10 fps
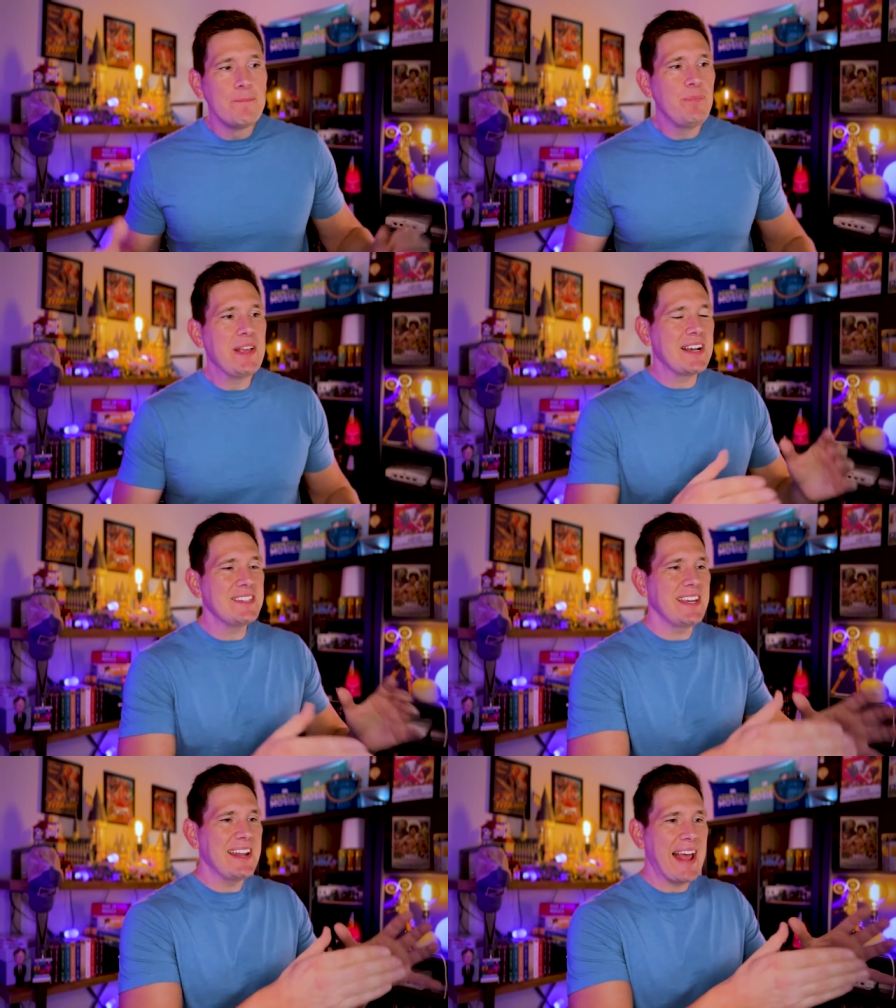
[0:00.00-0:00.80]

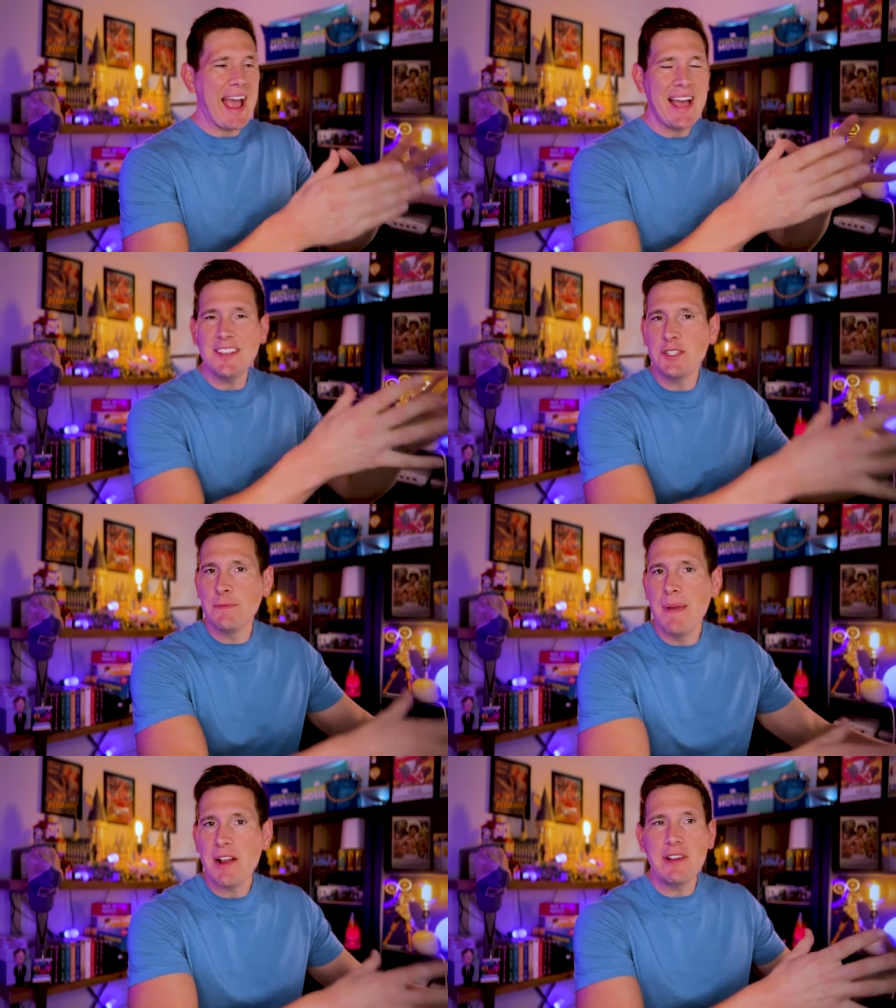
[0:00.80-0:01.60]
because it had this
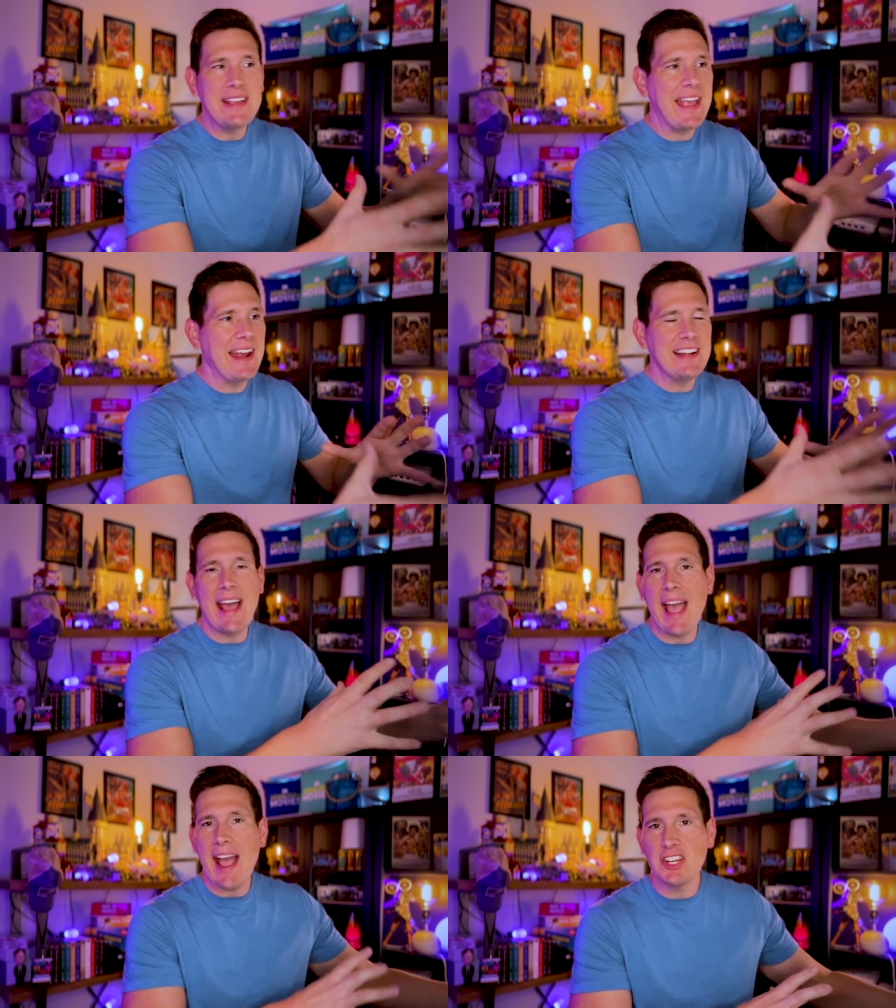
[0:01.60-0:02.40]
Mary Kate and
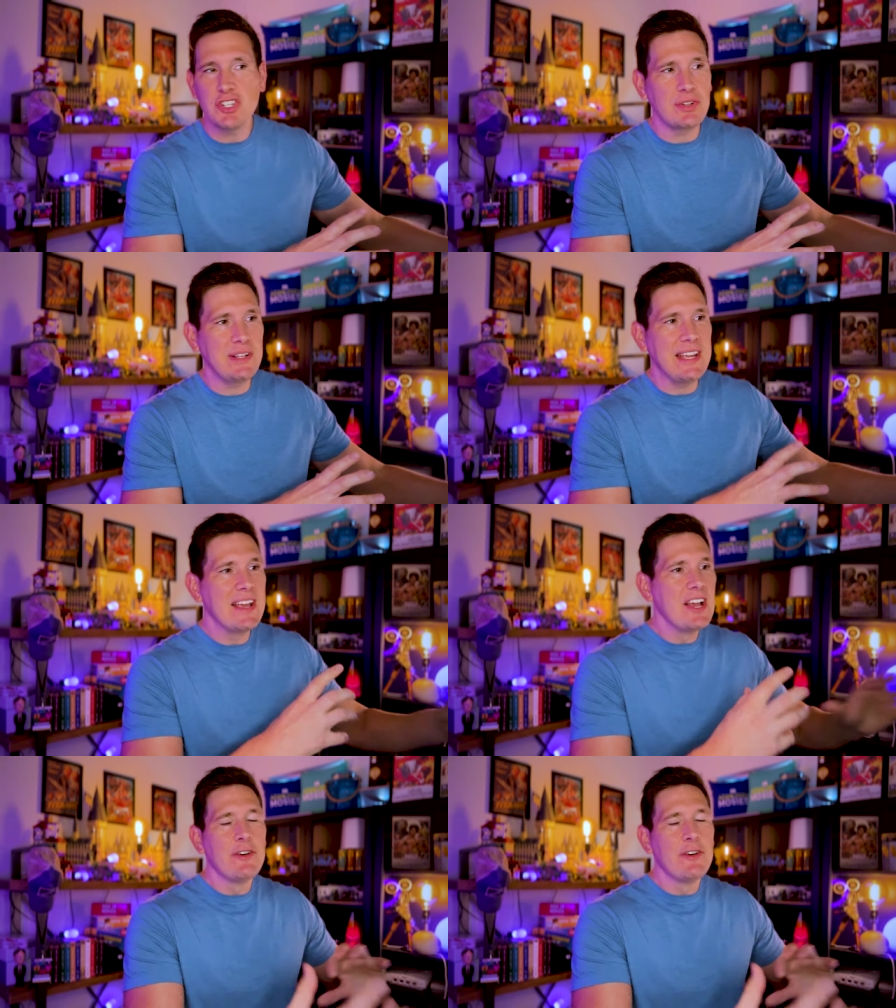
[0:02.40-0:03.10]
Ashley